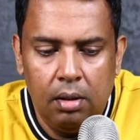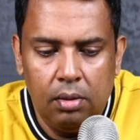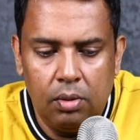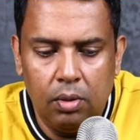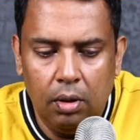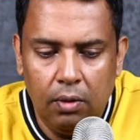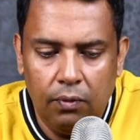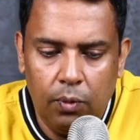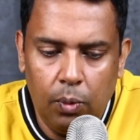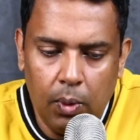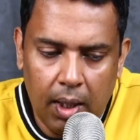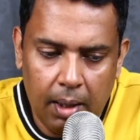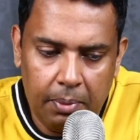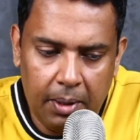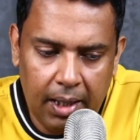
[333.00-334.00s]
So if you
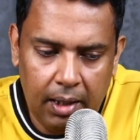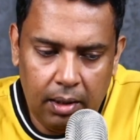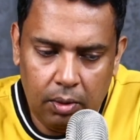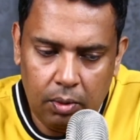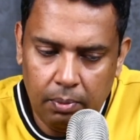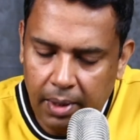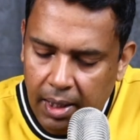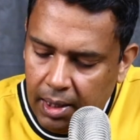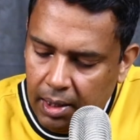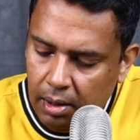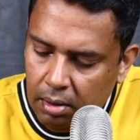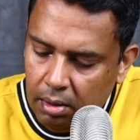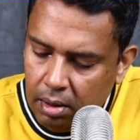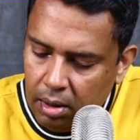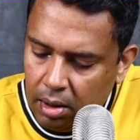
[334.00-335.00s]
are planning to
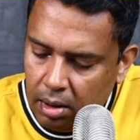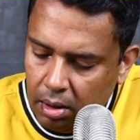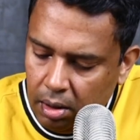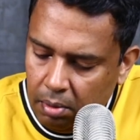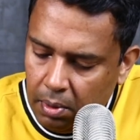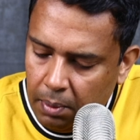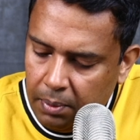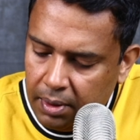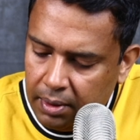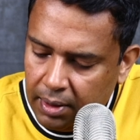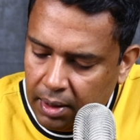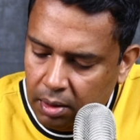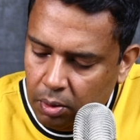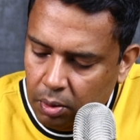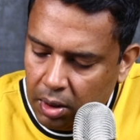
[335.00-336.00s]
buy, remember
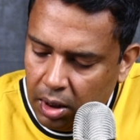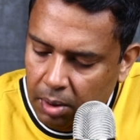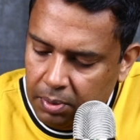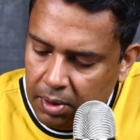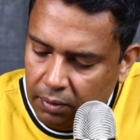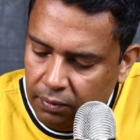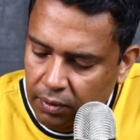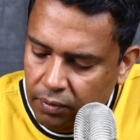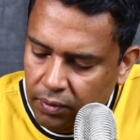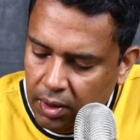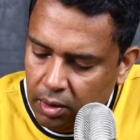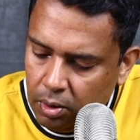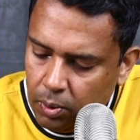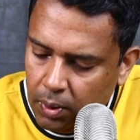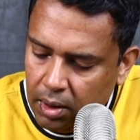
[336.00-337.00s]
that to keep that
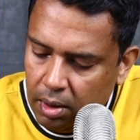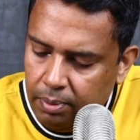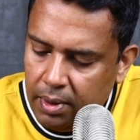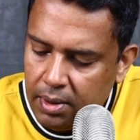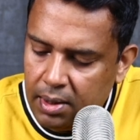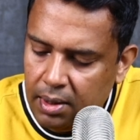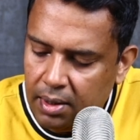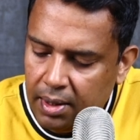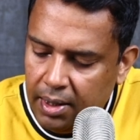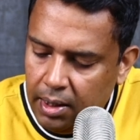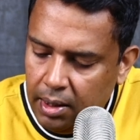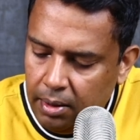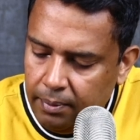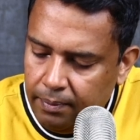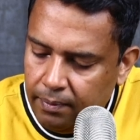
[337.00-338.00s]
15 to 20%
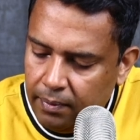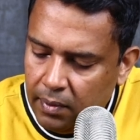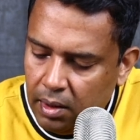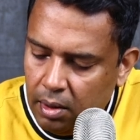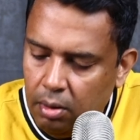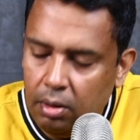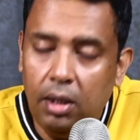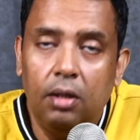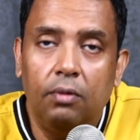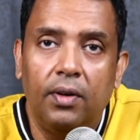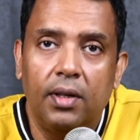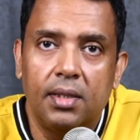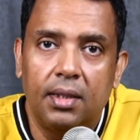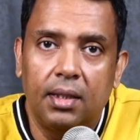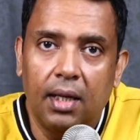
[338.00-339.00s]
ready, you need to
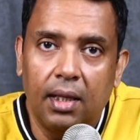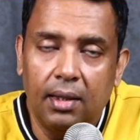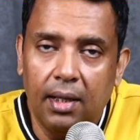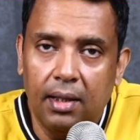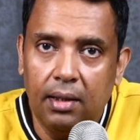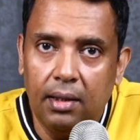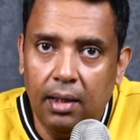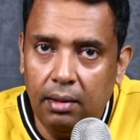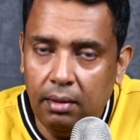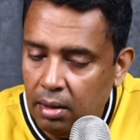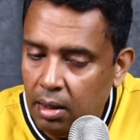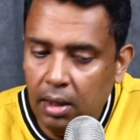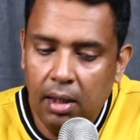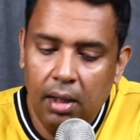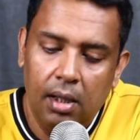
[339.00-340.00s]
first get that done.
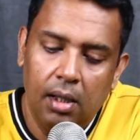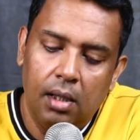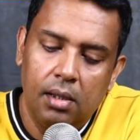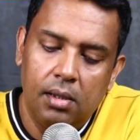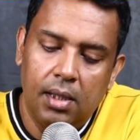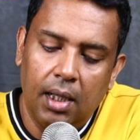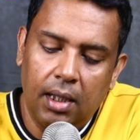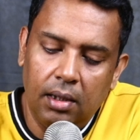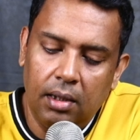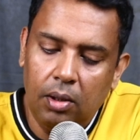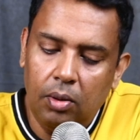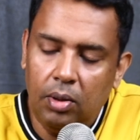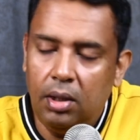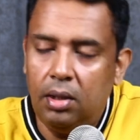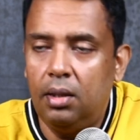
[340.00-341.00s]
Second
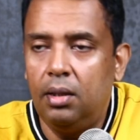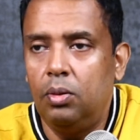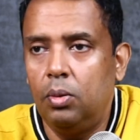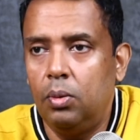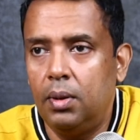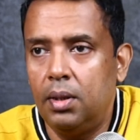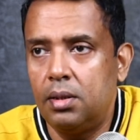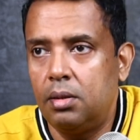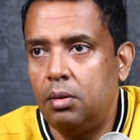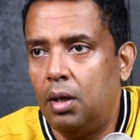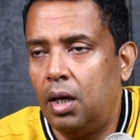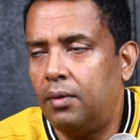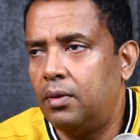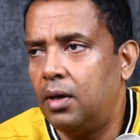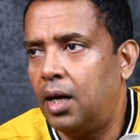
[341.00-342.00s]
thing you need to do is
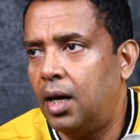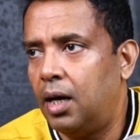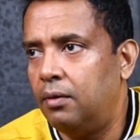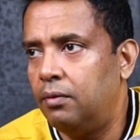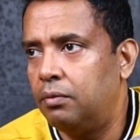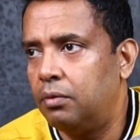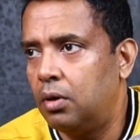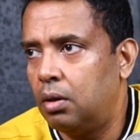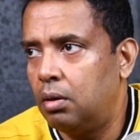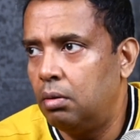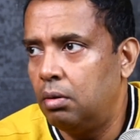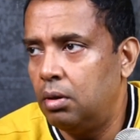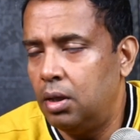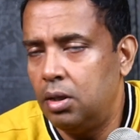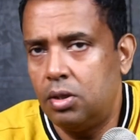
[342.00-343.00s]
you have to have
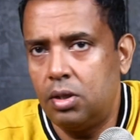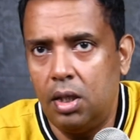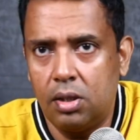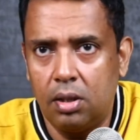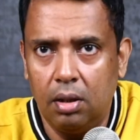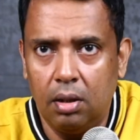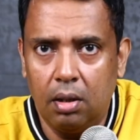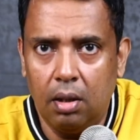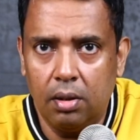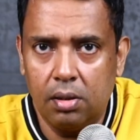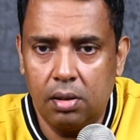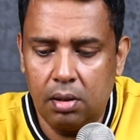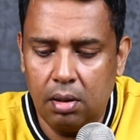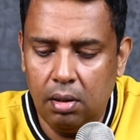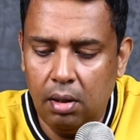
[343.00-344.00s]
registration
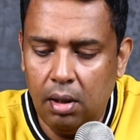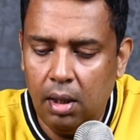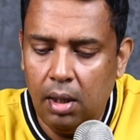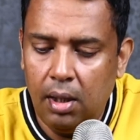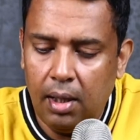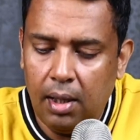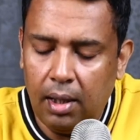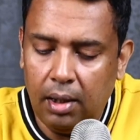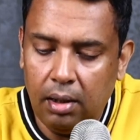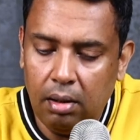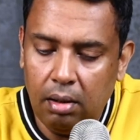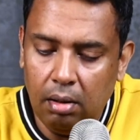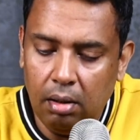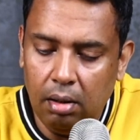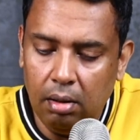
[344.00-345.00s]
cost
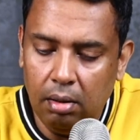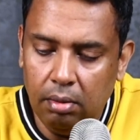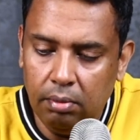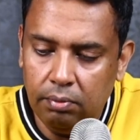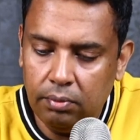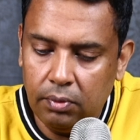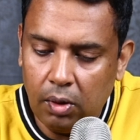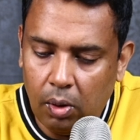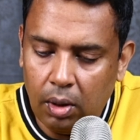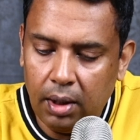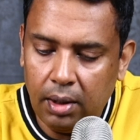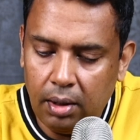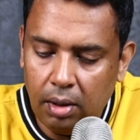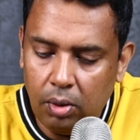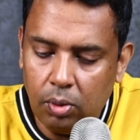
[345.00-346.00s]
and
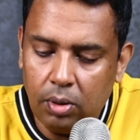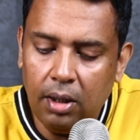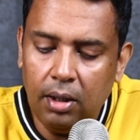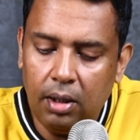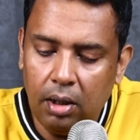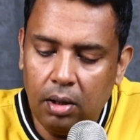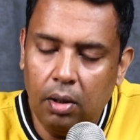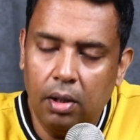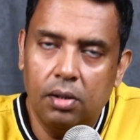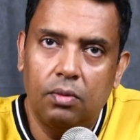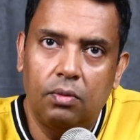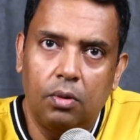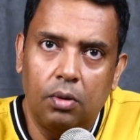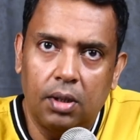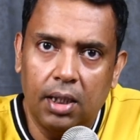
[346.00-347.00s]
all other utility
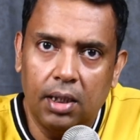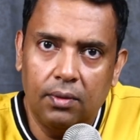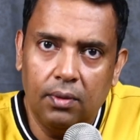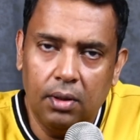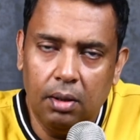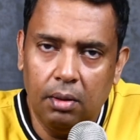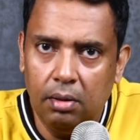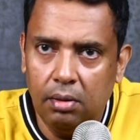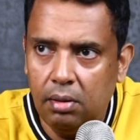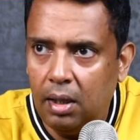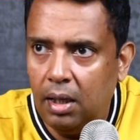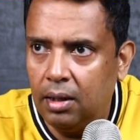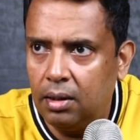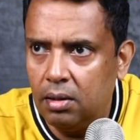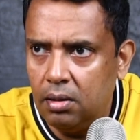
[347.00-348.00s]
costs to transfer the
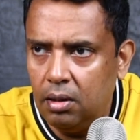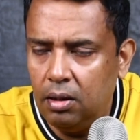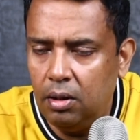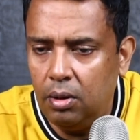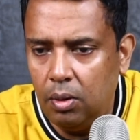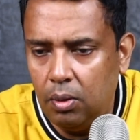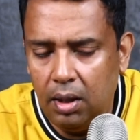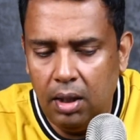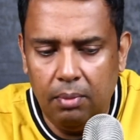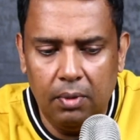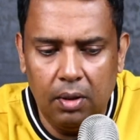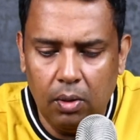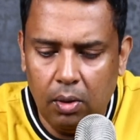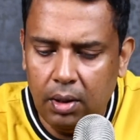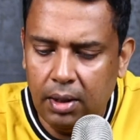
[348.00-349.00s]
electricity to your name
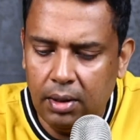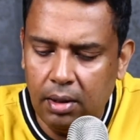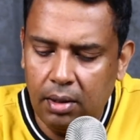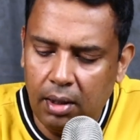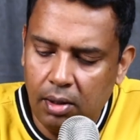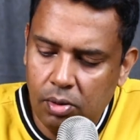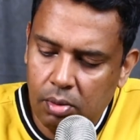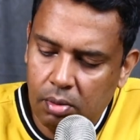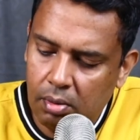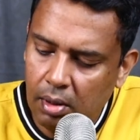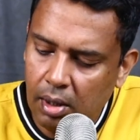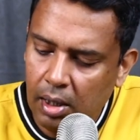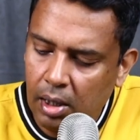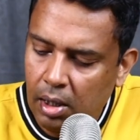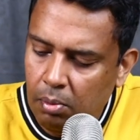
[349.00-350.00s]
and all other things,
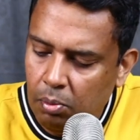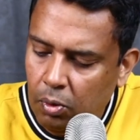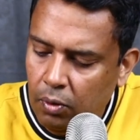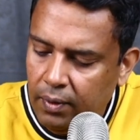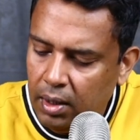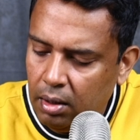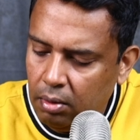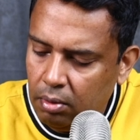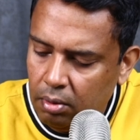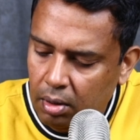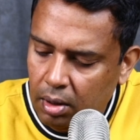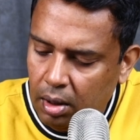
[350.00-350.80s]
moving.